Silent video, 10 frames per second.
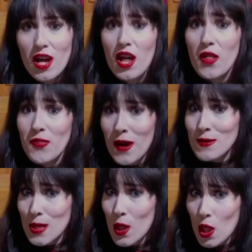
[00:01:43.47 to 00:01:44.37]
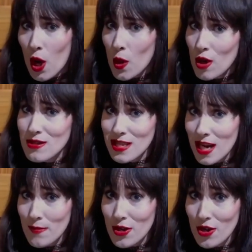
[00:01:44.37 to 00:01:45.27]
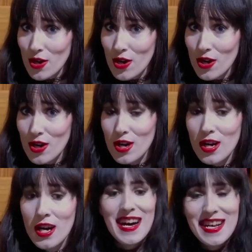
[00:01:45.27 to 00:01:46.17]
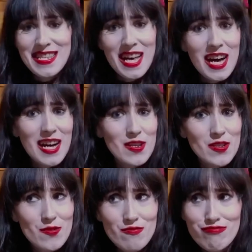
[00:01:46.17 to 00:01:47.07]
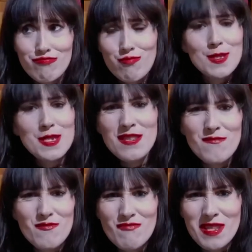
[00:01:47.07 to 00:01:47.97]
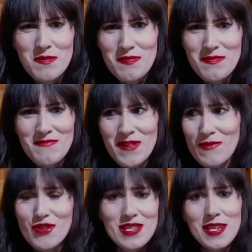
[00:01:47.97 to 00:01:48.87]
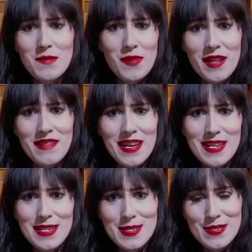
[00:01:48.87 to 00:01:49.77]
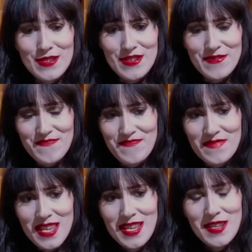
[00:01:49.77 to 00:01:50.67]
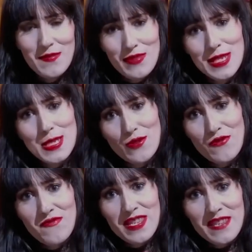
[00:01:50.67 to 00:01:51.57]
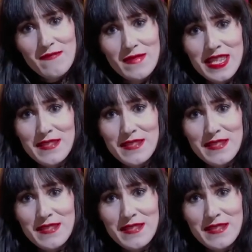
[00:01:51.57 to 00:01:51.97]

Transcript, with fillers: That was a long, long time ago, and I wasn't even really very good at it back then, so please do forgive me.